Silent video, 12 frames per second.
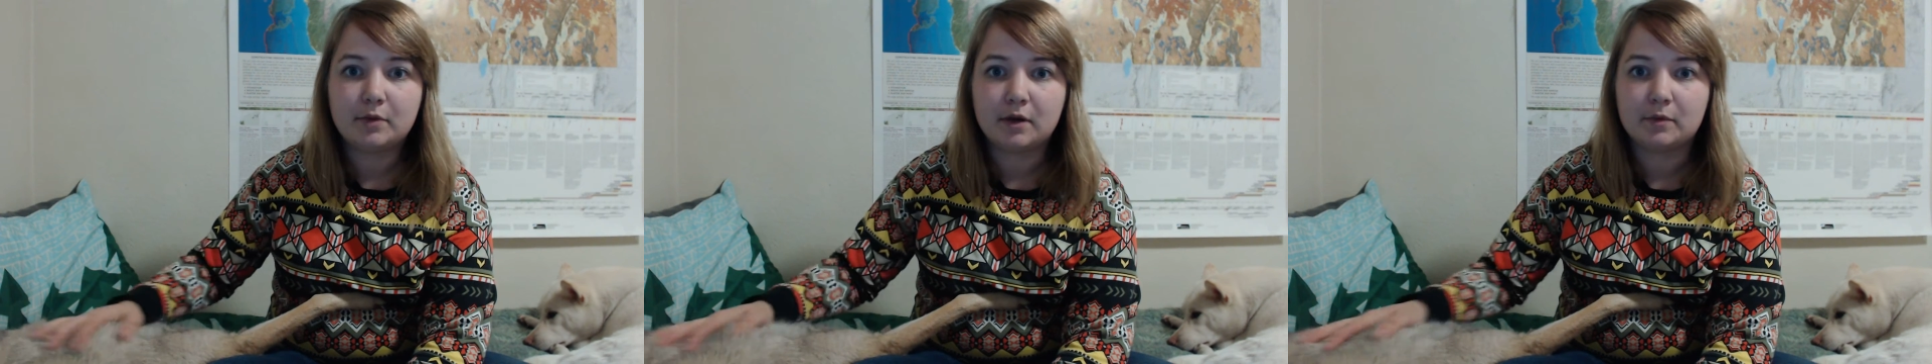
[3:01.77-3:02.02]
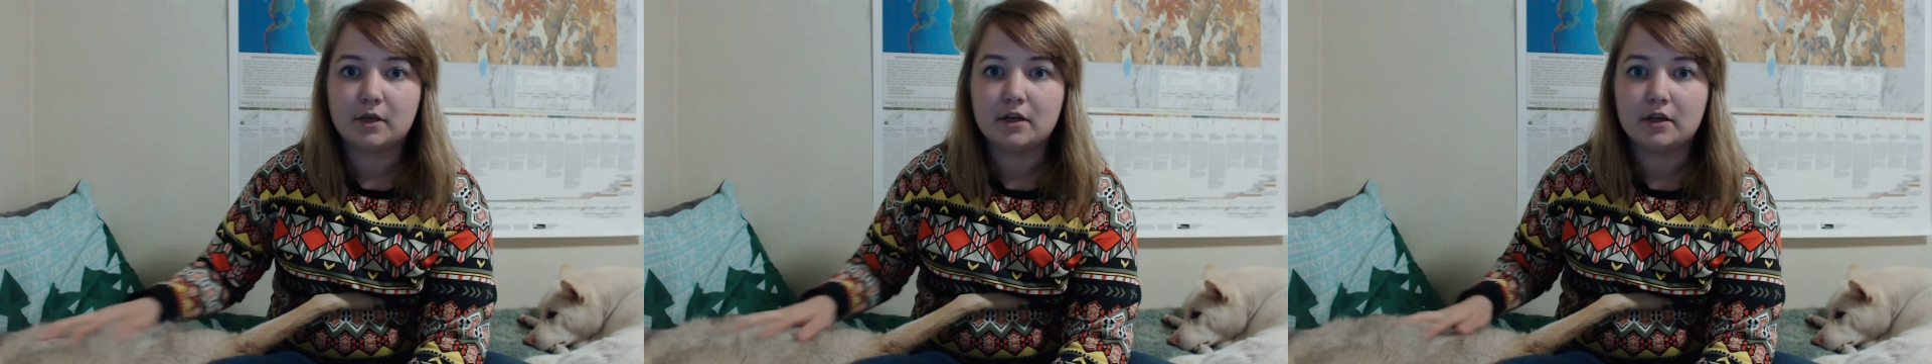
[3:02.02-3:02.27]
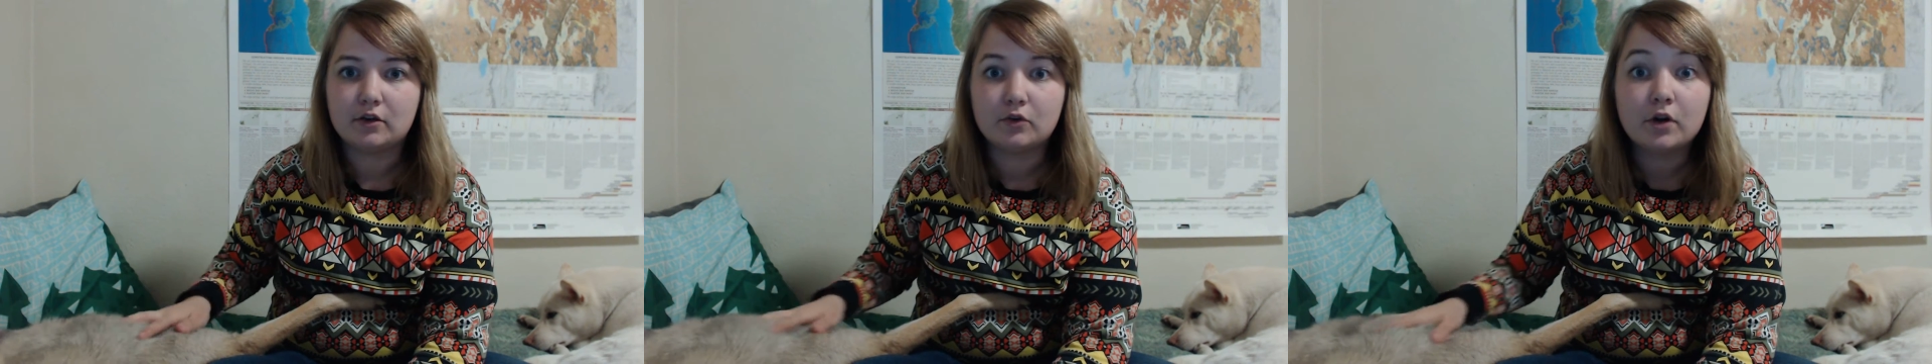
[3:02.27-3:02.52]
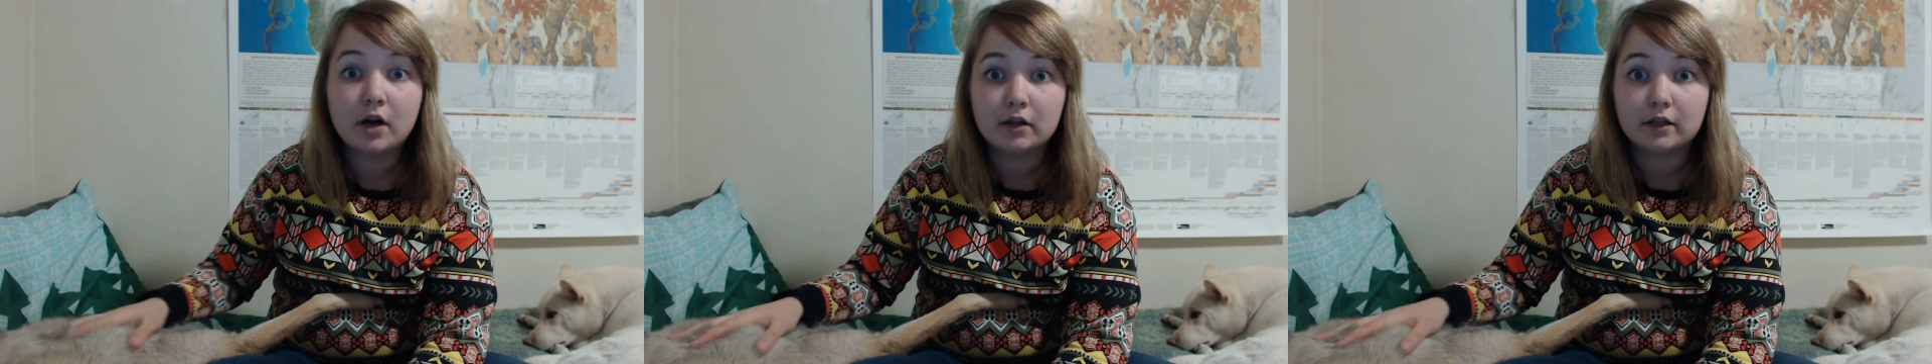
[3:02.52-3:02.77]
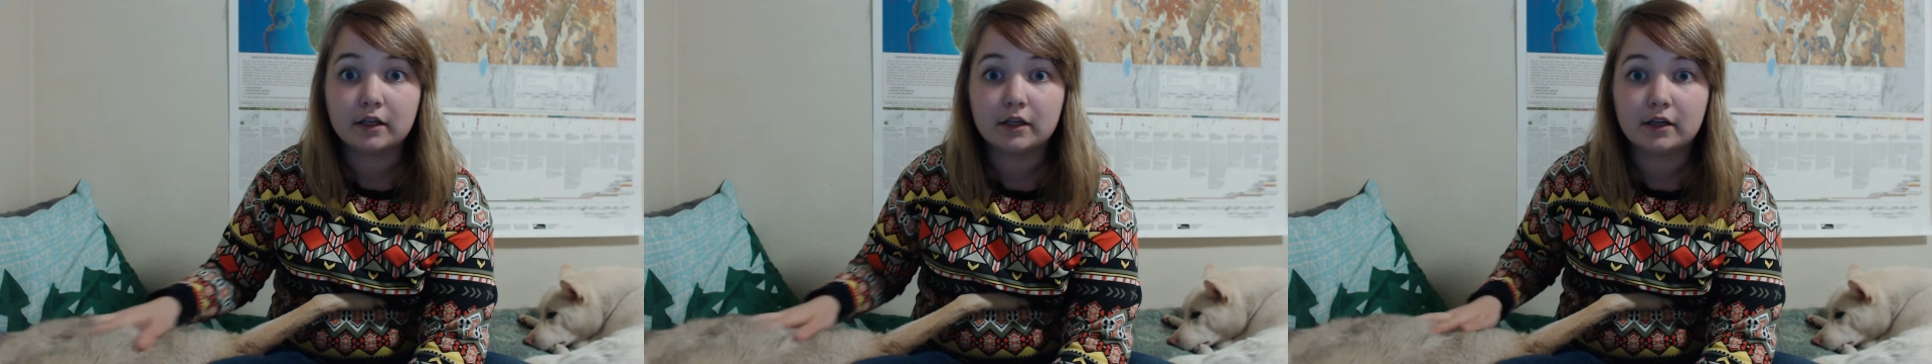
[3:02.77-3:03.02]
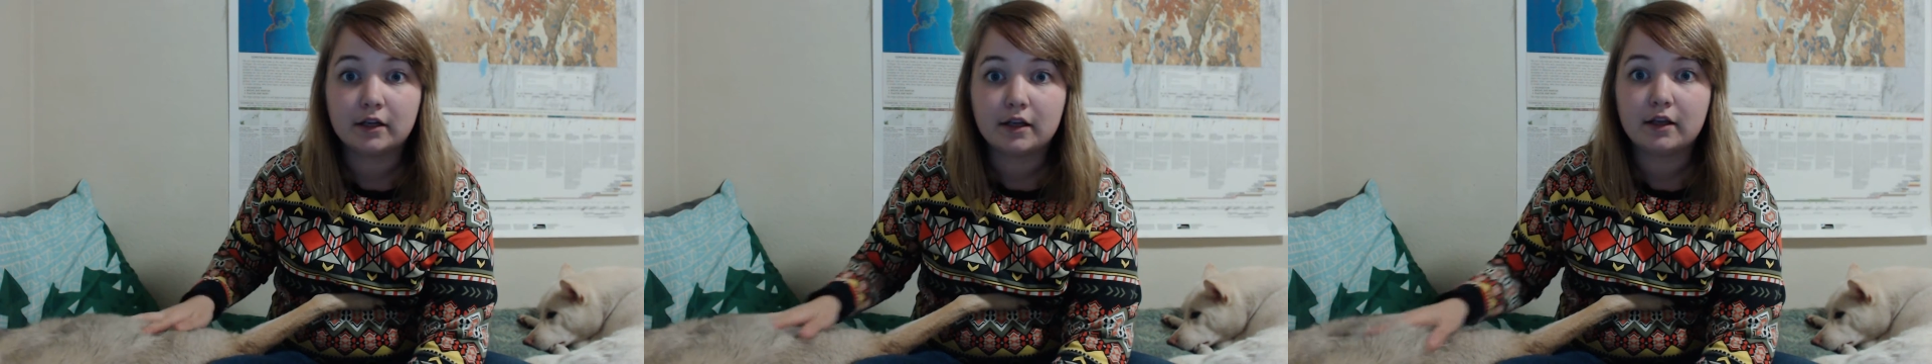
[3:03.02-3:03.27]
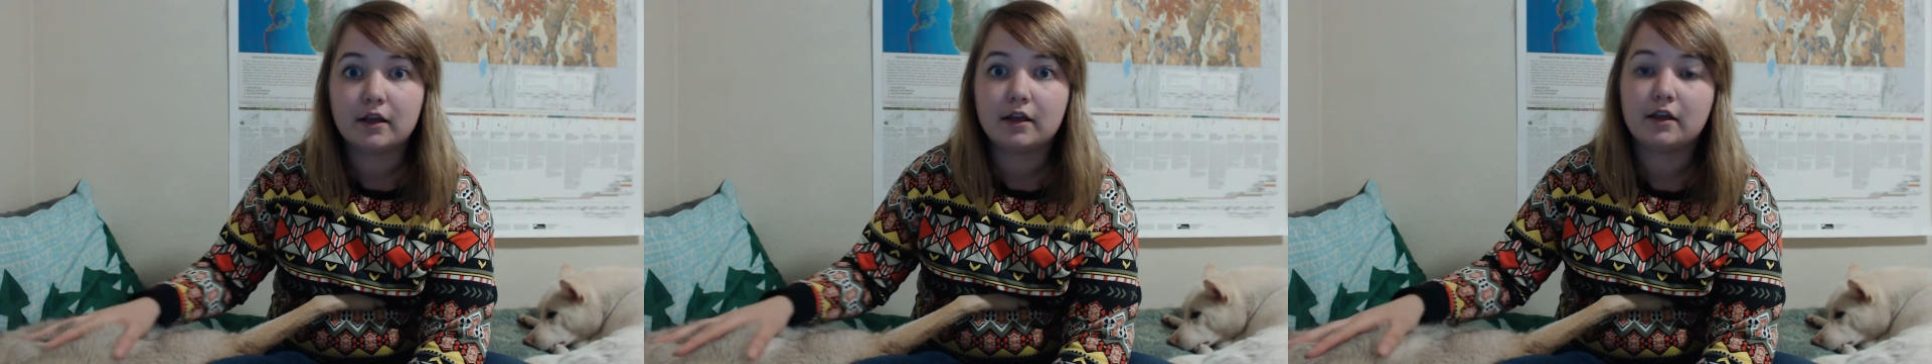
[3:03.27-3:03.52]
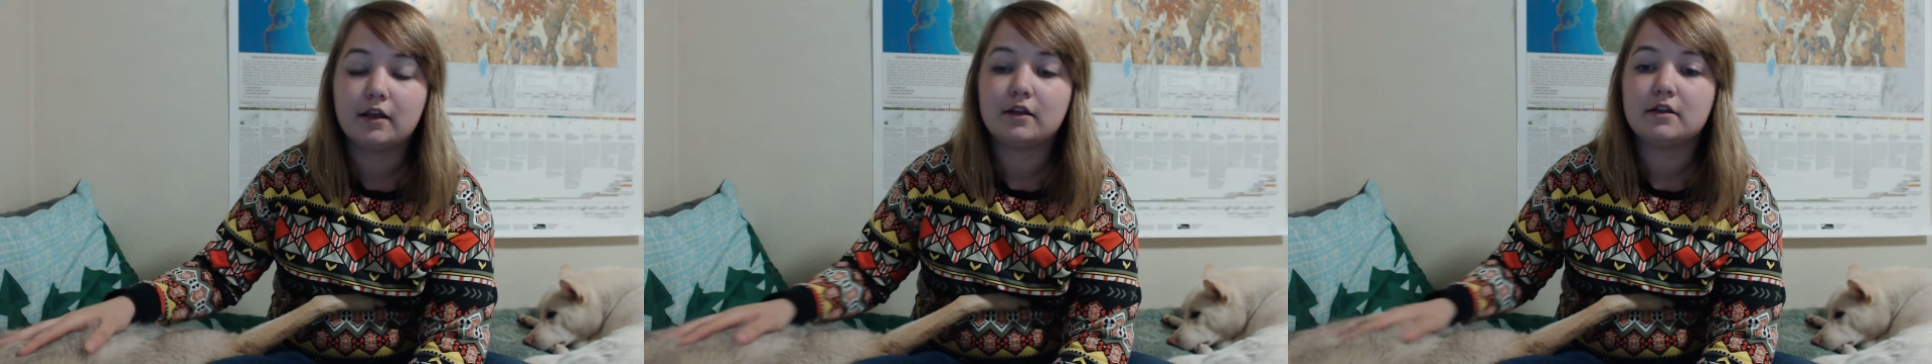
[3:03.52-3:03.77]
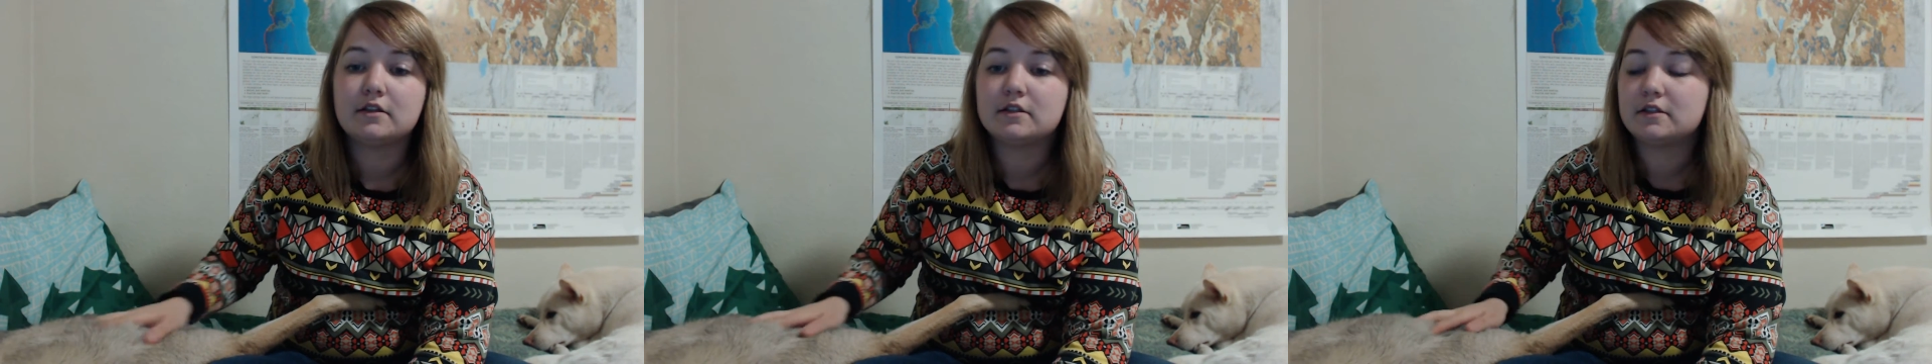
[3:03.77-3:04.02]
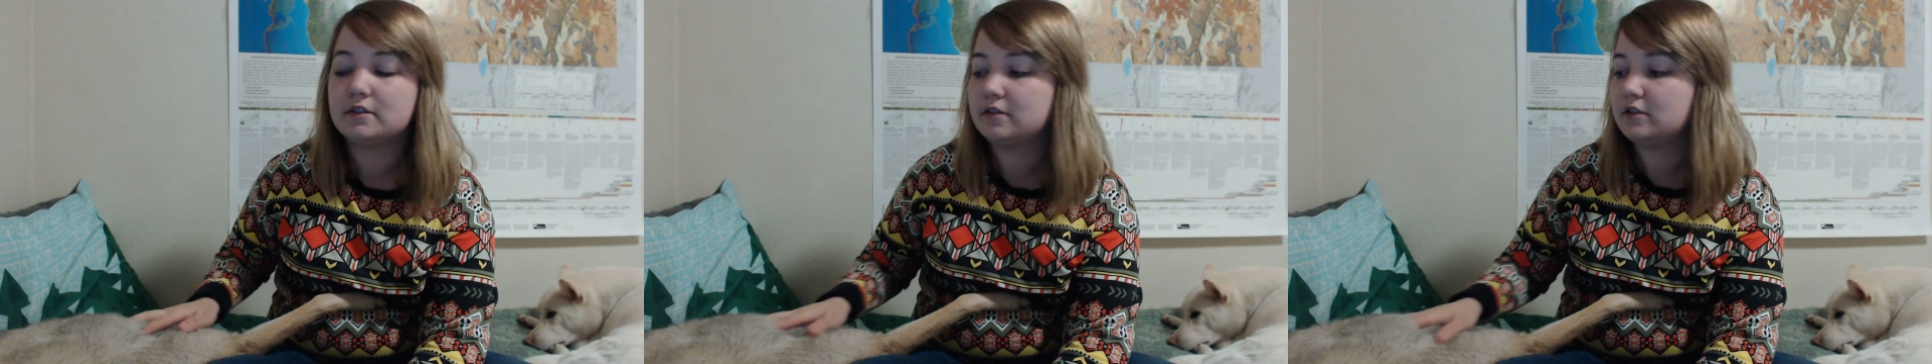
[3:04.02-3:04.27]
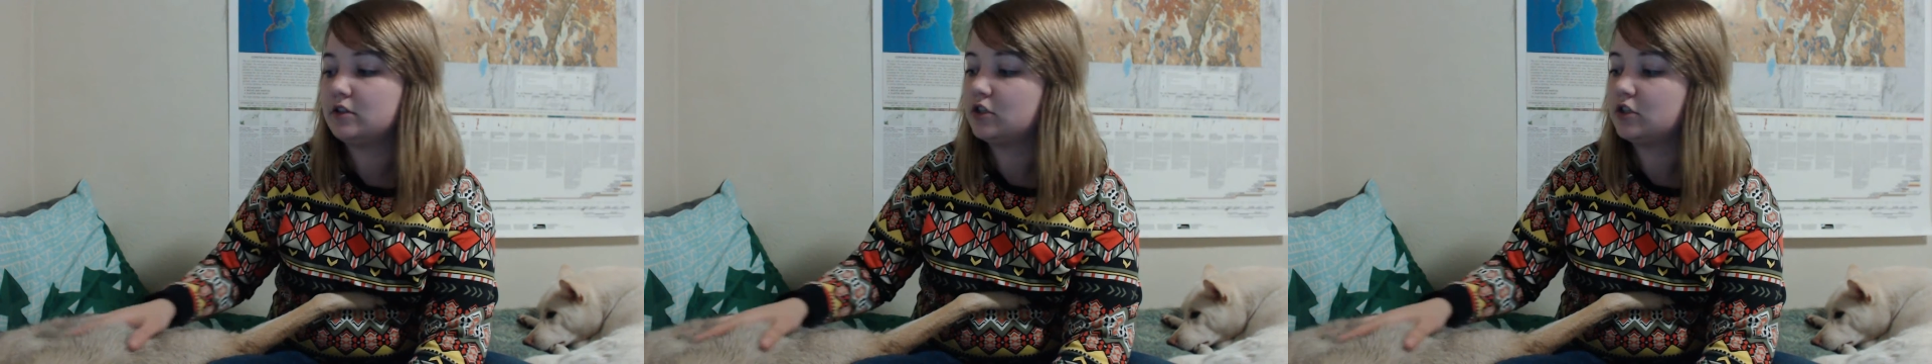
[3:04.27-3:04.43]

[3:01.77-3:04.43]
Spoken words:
puppy, Cucullin, is